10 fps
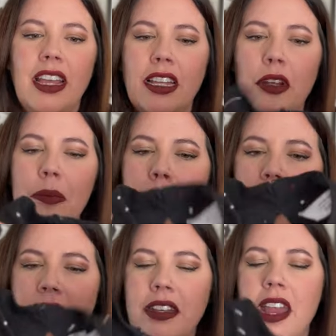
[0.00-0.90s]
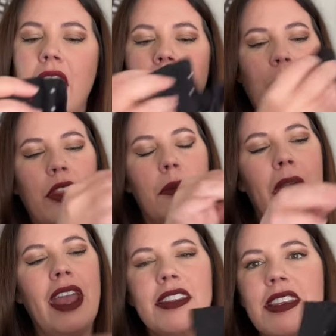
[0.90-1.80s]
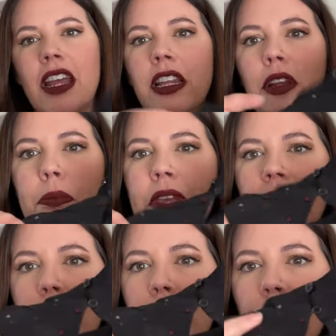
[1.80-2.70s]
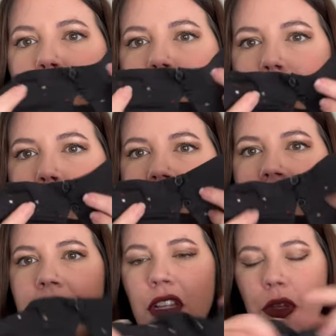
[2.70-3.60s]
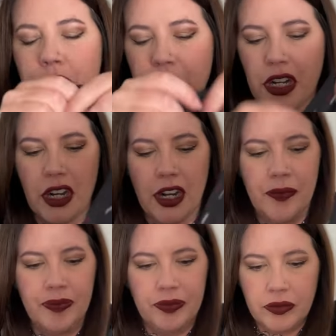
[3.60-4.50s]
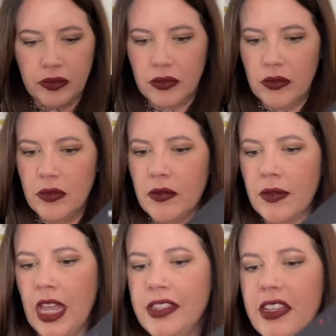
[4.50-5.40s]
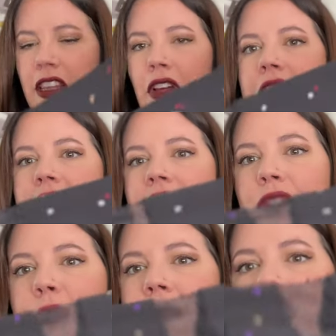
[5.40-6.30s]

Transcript: like a little mock neck, and on the back it's got a little peekaboo with a button closure. It's got long sleeves with